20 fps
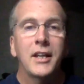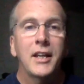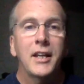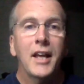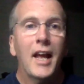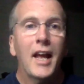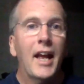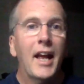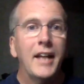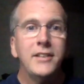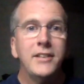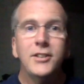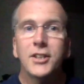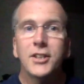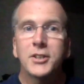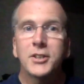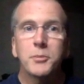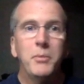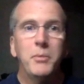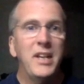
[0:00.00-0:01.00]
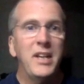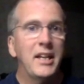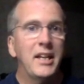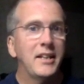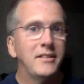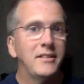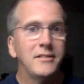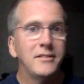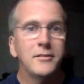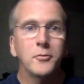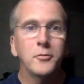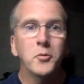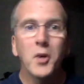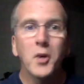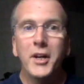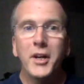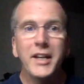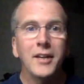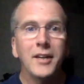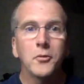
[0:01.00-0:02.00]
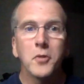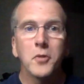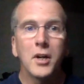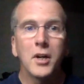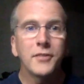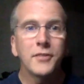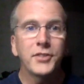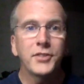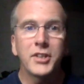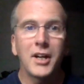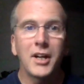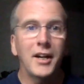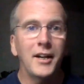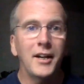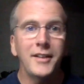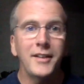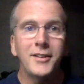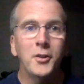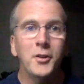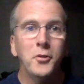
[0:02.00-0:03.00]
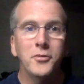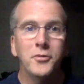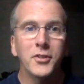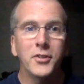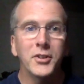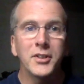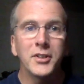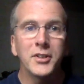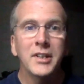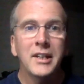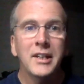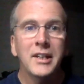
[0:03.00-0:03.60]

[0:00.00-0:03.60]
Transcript: had just been running roughshod over